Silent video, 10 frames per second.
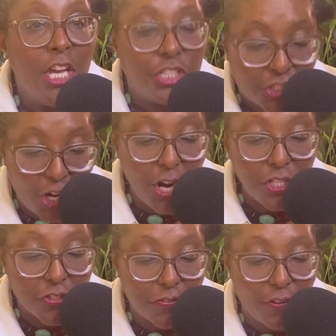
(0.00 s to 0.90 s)

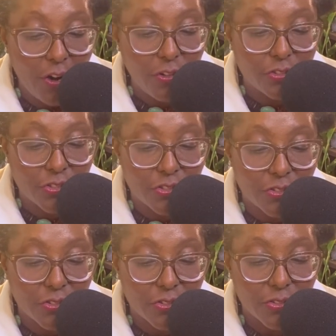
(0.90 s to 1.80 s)
church
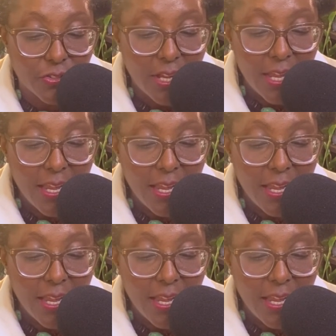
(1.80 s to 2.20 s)
folks